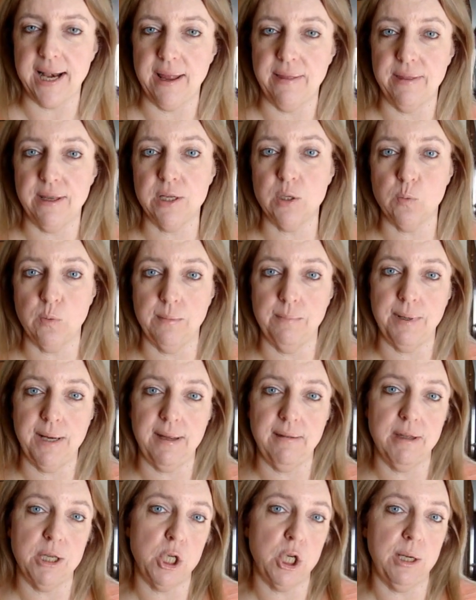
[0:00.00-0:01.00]
and this would
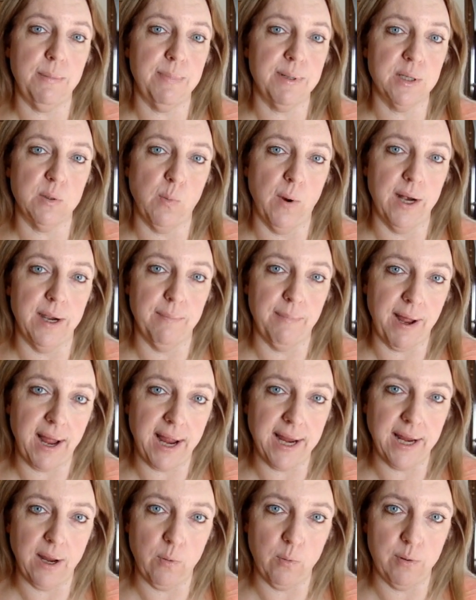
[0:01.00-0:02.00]
be the cheapest way to
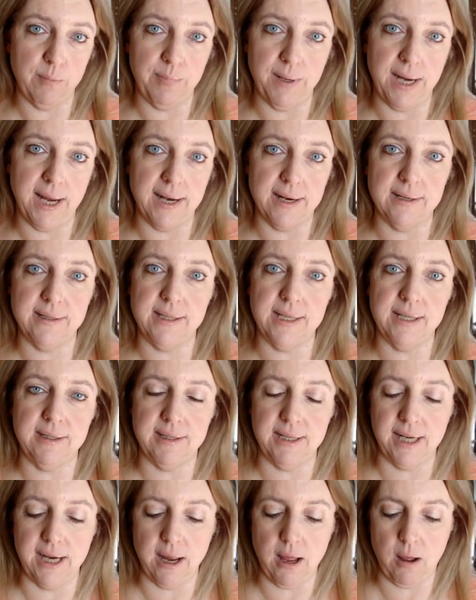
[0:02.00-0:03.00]
buy it would be at a
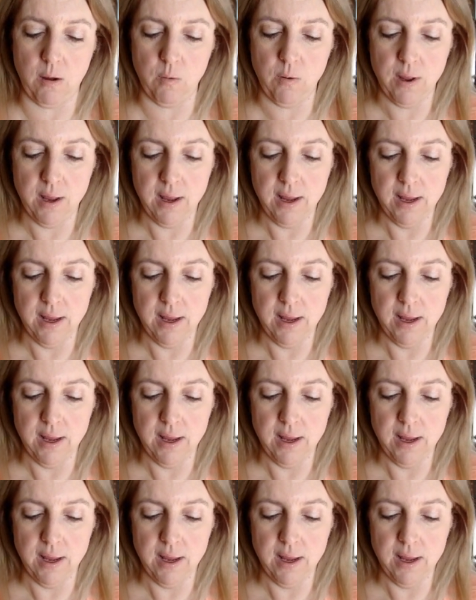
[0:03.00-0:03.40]
CCO